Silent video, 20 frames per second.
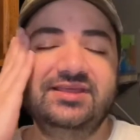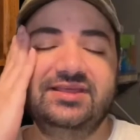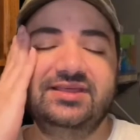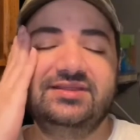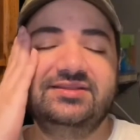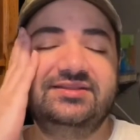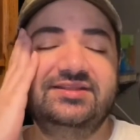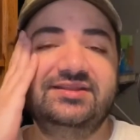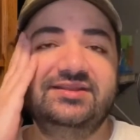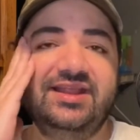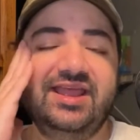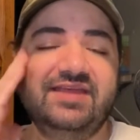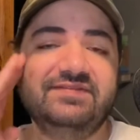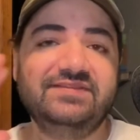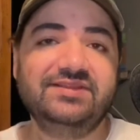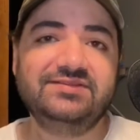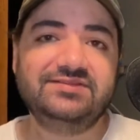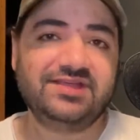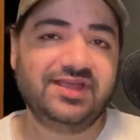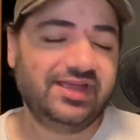didn't have
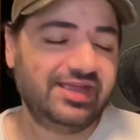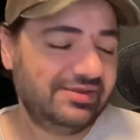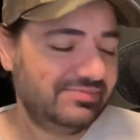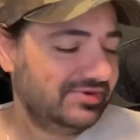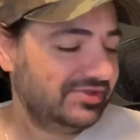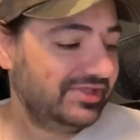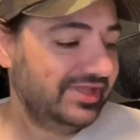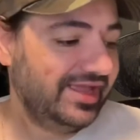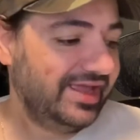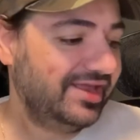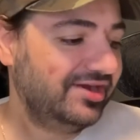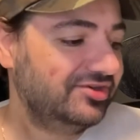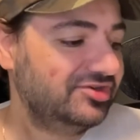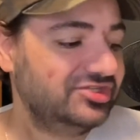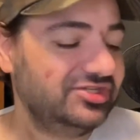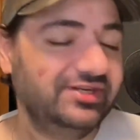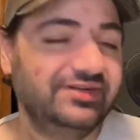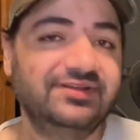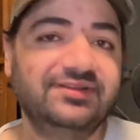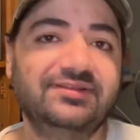the time or the
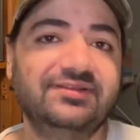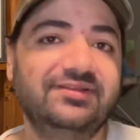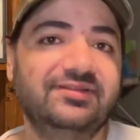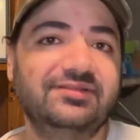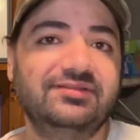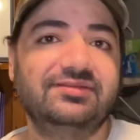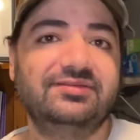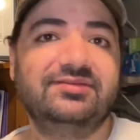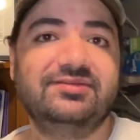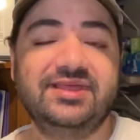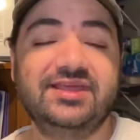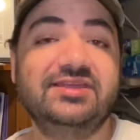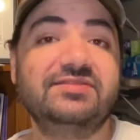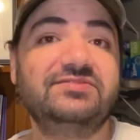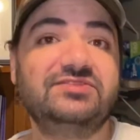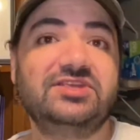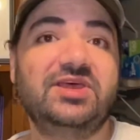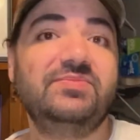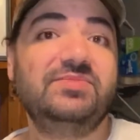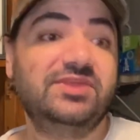energy to think of
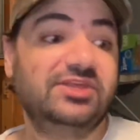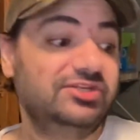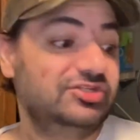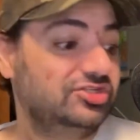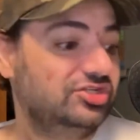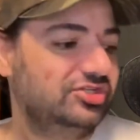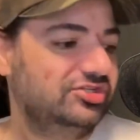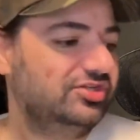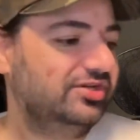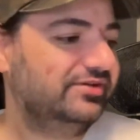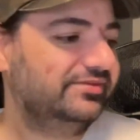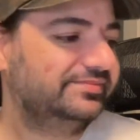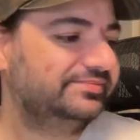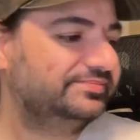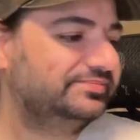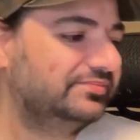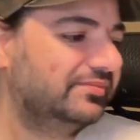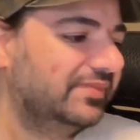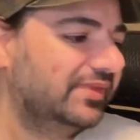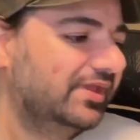something to do.
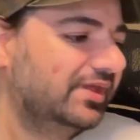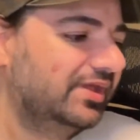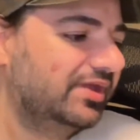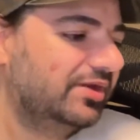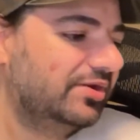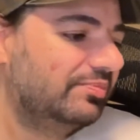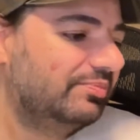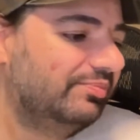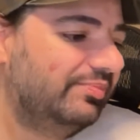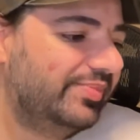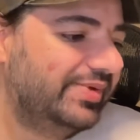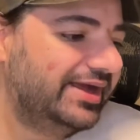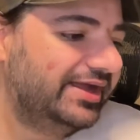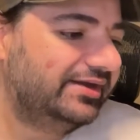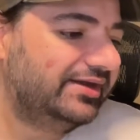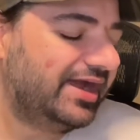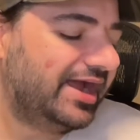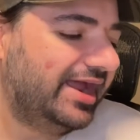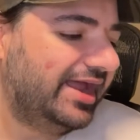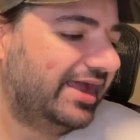But
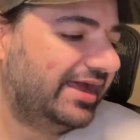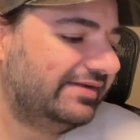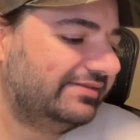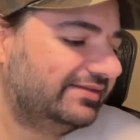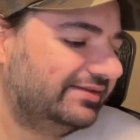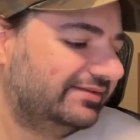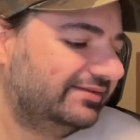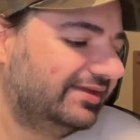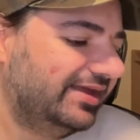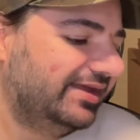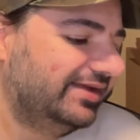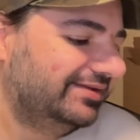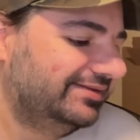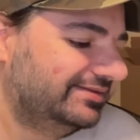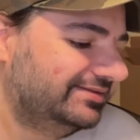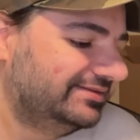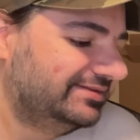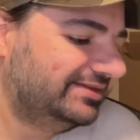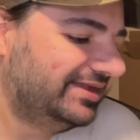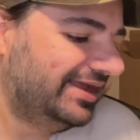I have to say,
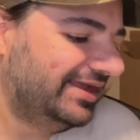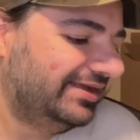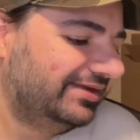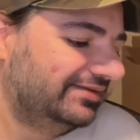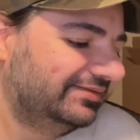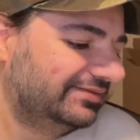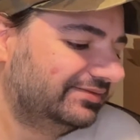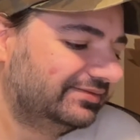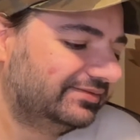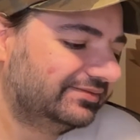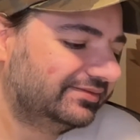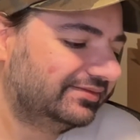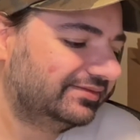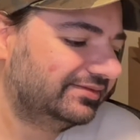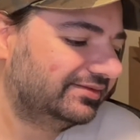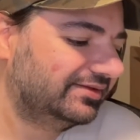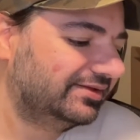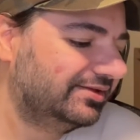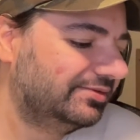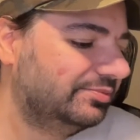Dave
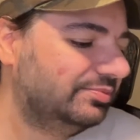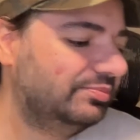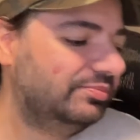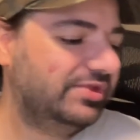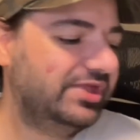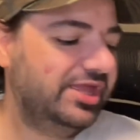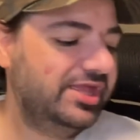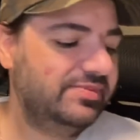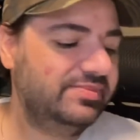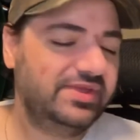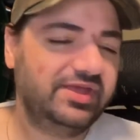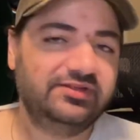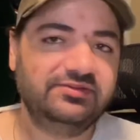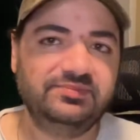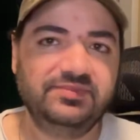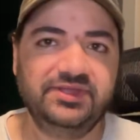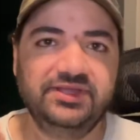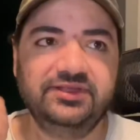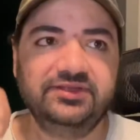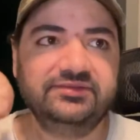emailed
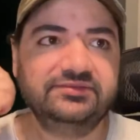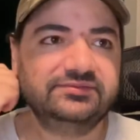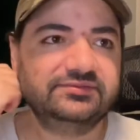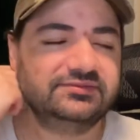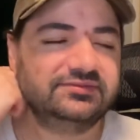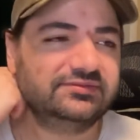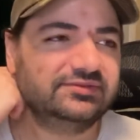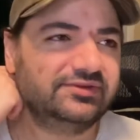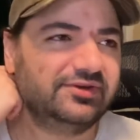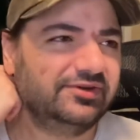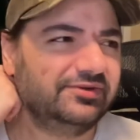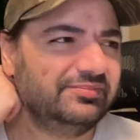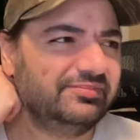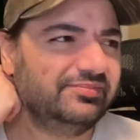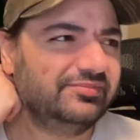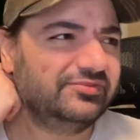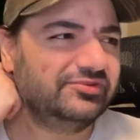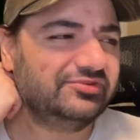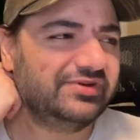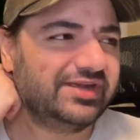me, or
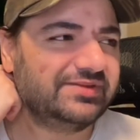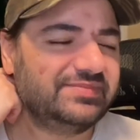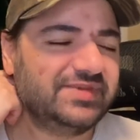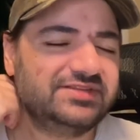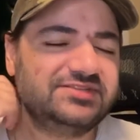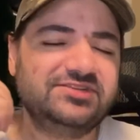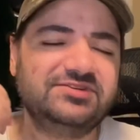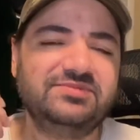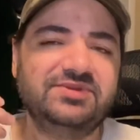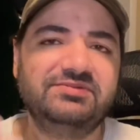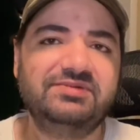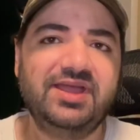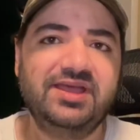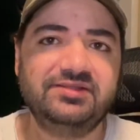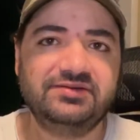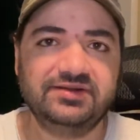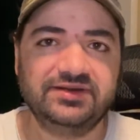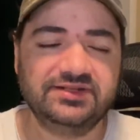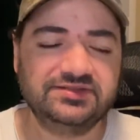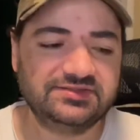direct messaged me
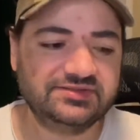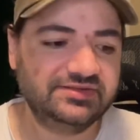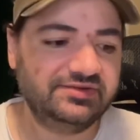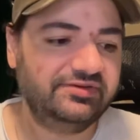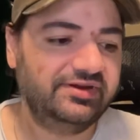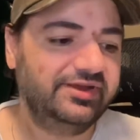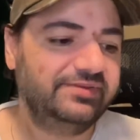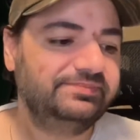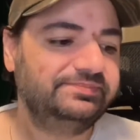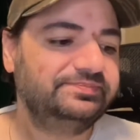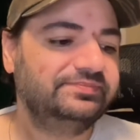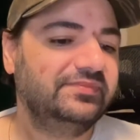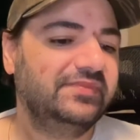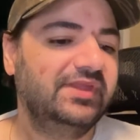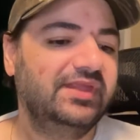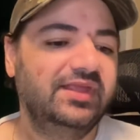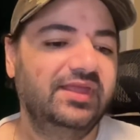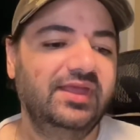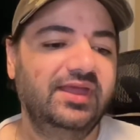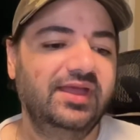rather, on Instagram
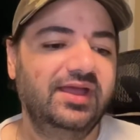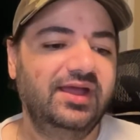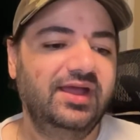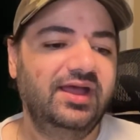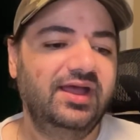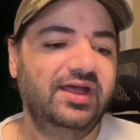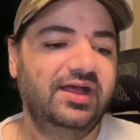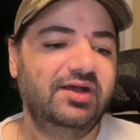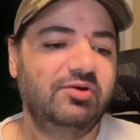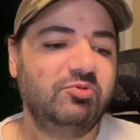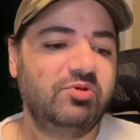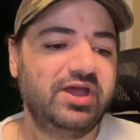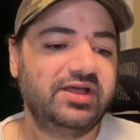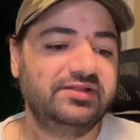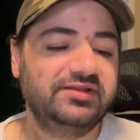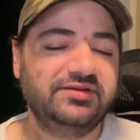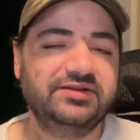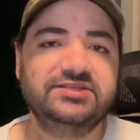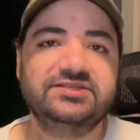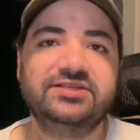a while
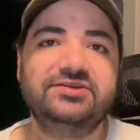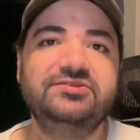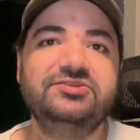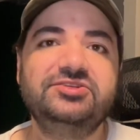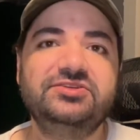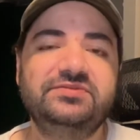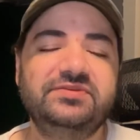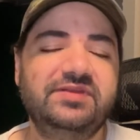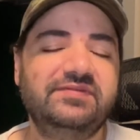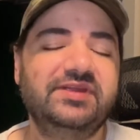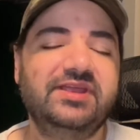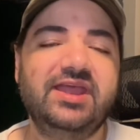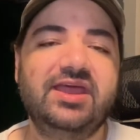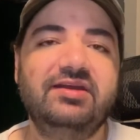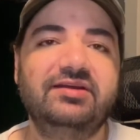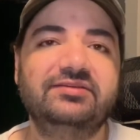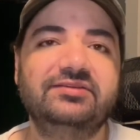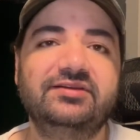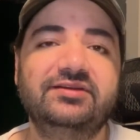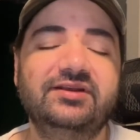ago. He said, "Who's your favorite
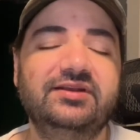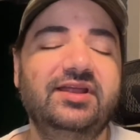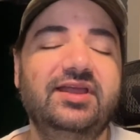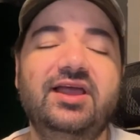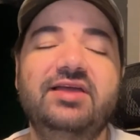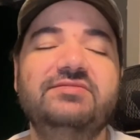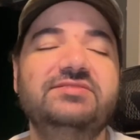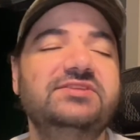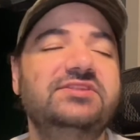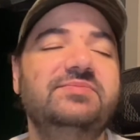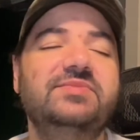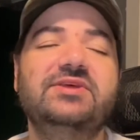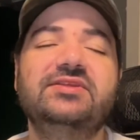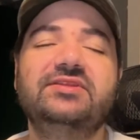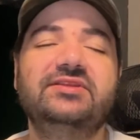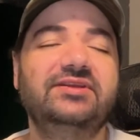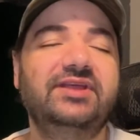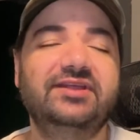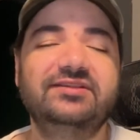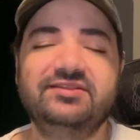character?" And I was in the middle
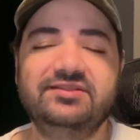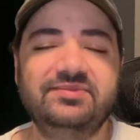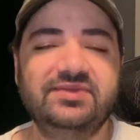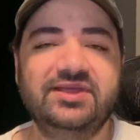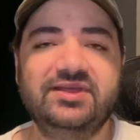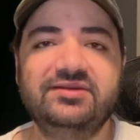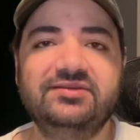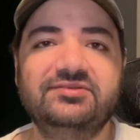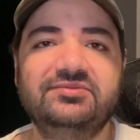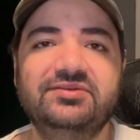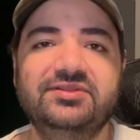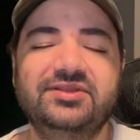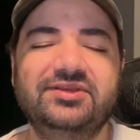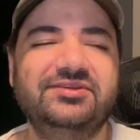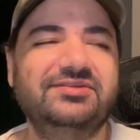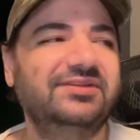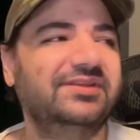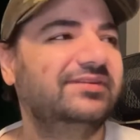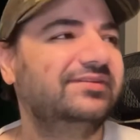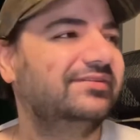of the night, to be honest with you, at
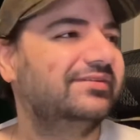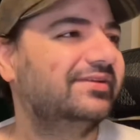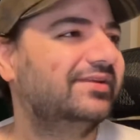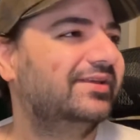least.